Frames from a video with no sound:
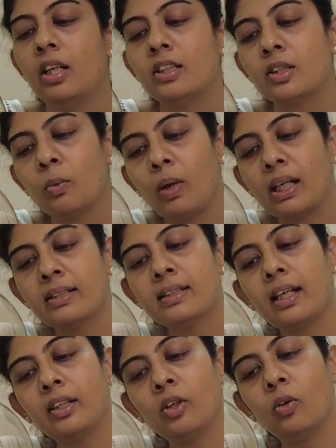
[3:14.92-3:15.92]
So once
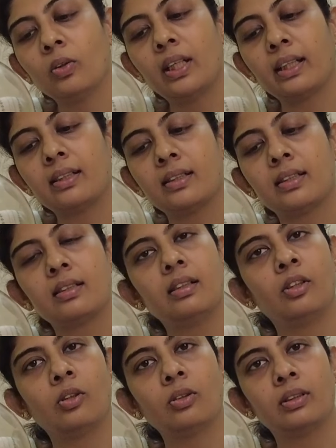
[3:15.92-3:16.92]
I know that
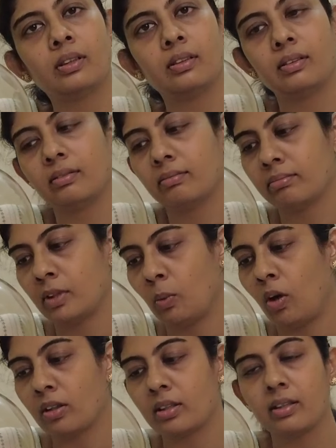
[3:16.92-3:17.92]
the
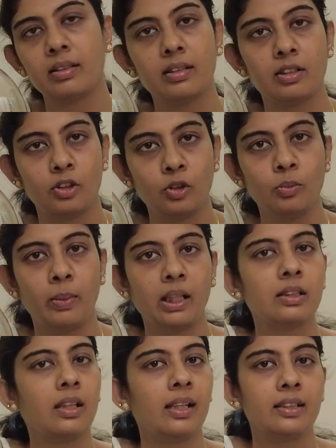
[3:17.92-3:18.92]
water is too
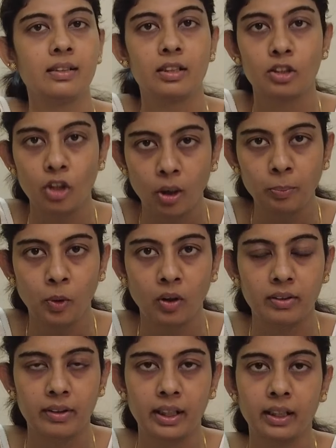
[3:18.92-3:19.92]
much, I just stop
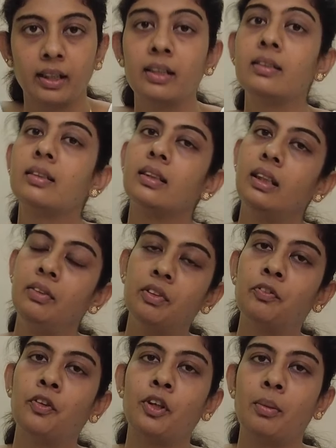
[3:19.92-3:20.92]
watering it
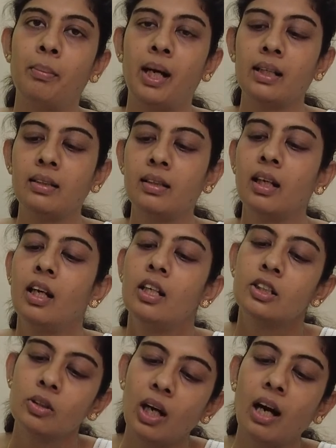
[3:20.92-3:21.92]
even for a month.
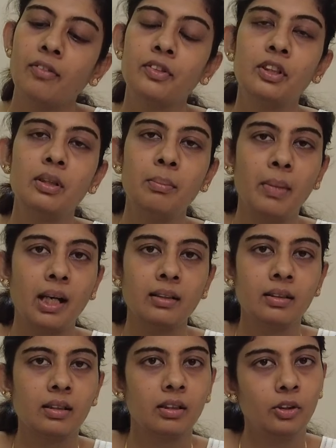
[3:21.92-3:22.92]
So after a
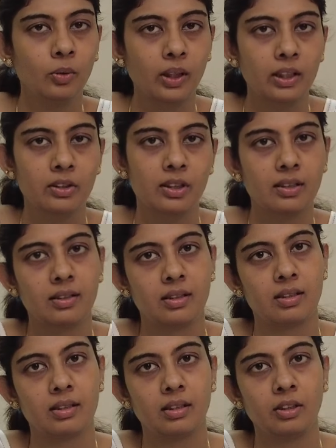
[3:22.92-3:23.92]
month, you can
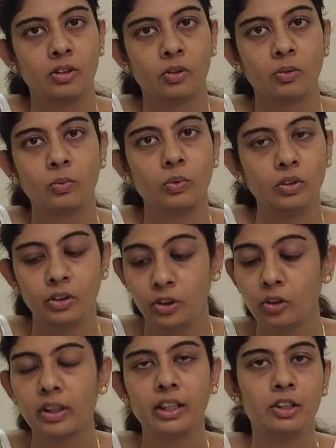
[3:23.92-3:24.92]
just
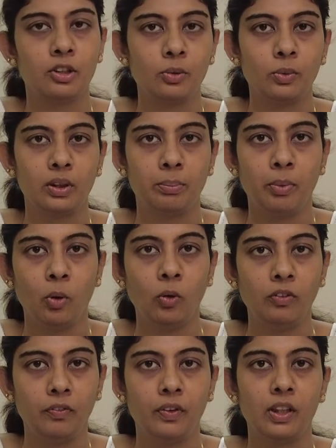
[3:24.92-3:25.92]
look into the
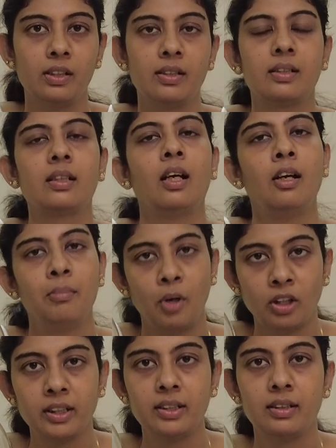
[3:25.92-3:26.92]
bowl first,
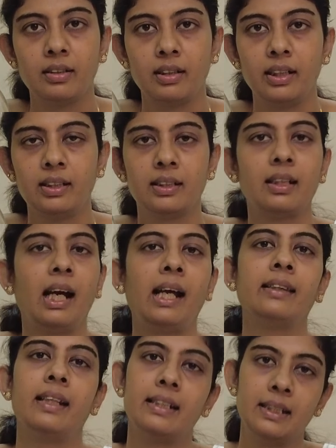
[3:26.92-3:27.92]
monitor it,
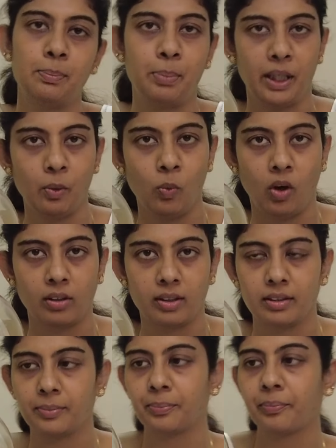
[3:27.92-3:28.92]
and then spray water.